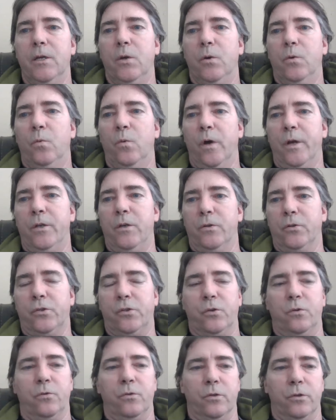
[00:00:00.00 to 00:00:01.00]
what your
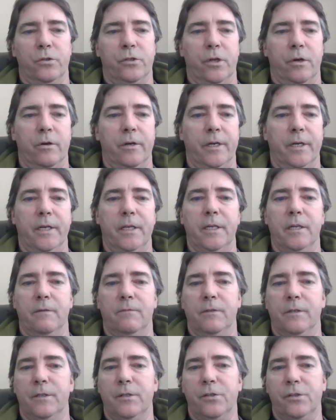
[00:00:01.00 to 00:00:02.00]
scores are in any
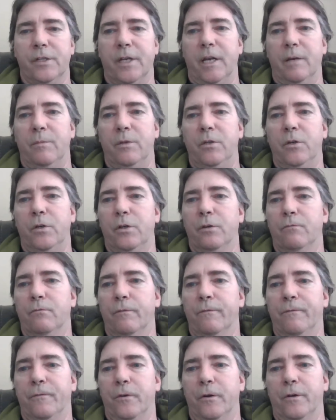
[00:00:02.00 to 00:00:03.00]
given assignment. You can
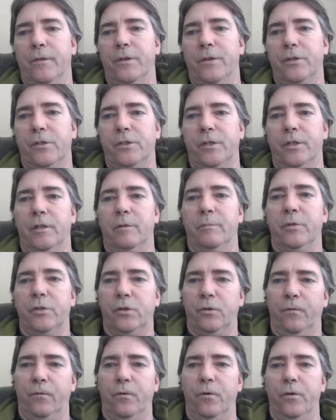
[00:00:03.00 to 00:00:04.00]
refer to the
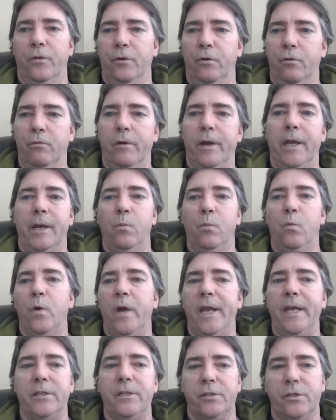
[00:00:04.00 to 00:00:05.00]
syllabus for the grade
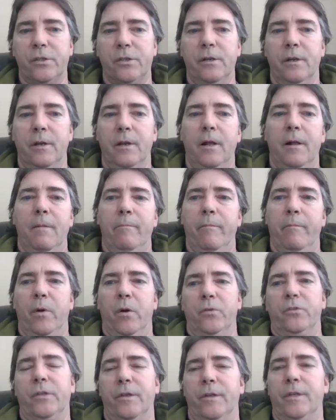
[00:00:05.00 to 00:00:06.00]
weights.
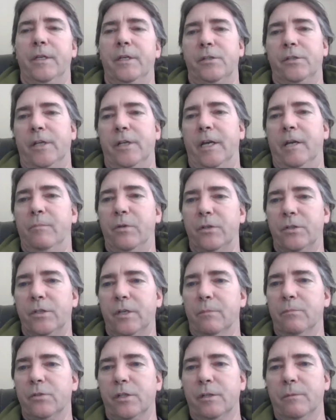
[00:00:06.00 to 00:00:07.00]
Most of the assignments
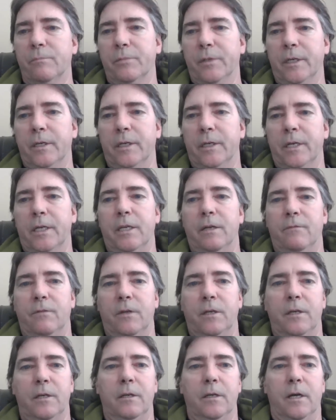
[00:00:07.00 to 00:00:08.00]
I'm simply going to
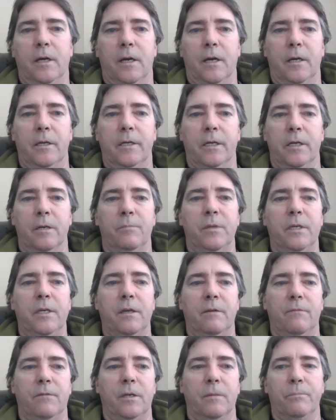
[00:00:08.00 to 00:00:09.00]
be
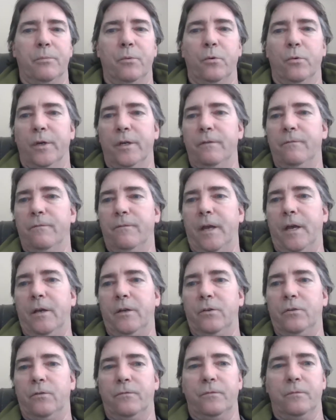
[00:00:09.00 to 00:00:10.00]
giving a point
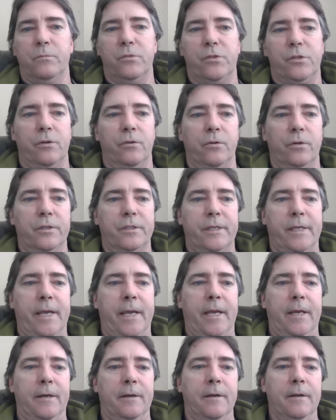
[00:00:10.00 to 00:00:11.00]
value from 0 to
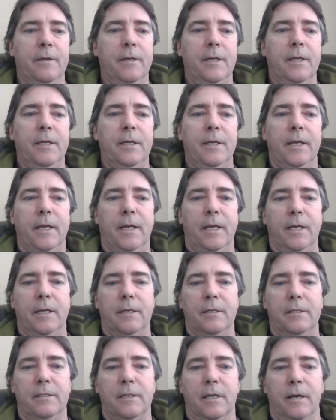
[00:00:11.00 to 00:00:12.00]
10,
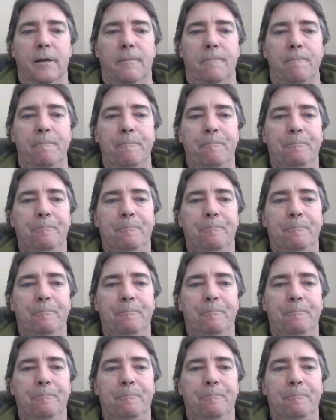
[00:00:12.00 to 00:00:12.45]
and